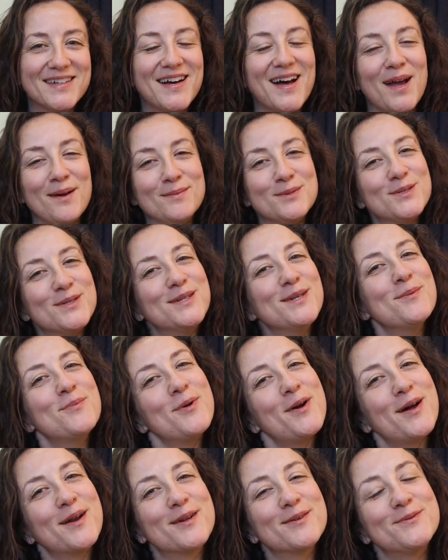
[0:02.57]
I'm doing a
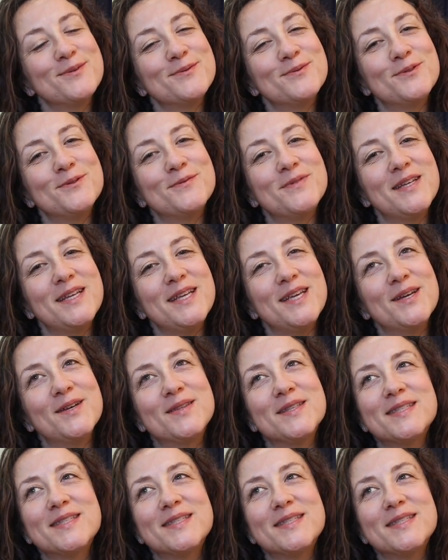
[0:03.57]
product review video.